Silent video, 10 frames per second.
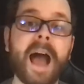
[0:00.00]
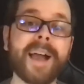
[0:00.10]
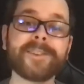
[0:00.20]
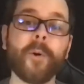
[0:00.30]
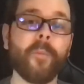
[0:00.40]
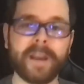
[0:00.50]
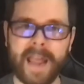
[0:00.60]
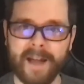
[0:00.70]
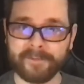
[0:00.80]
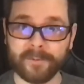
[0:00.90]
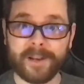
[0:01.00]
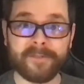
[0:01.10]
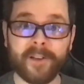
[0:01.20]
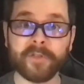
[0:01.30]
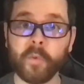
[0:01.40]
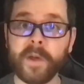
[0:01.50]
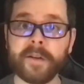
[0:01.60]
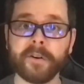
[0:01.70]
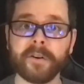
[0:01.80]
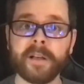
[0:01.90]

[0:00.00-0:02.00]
I don't want to have to reinvent the wheel.